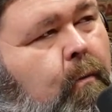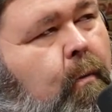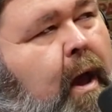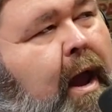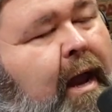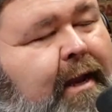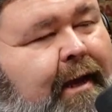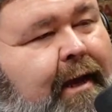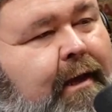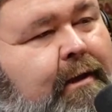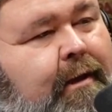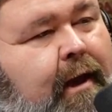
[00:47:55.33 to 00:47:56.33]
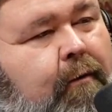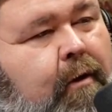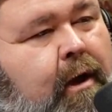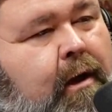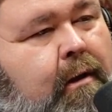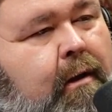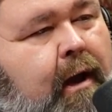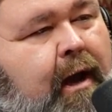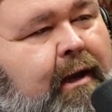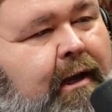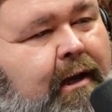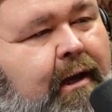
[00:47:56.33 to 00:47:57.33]
I had to get to that way. I
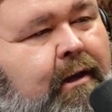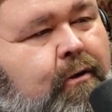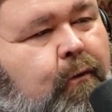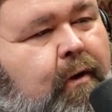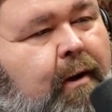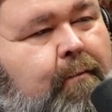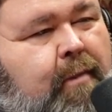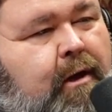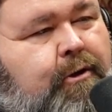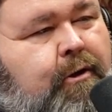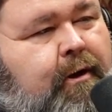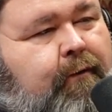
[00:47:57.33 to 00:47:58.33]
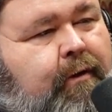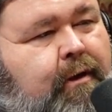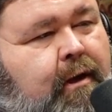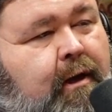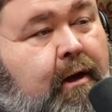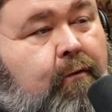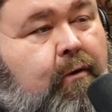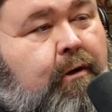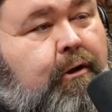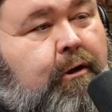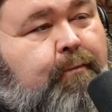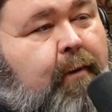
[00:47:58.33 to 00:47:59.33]
had to get to where I measured everything, and it wasn't
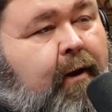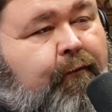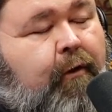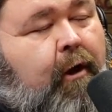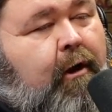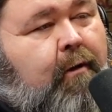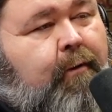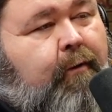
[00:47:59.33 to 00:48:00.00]
just by volume.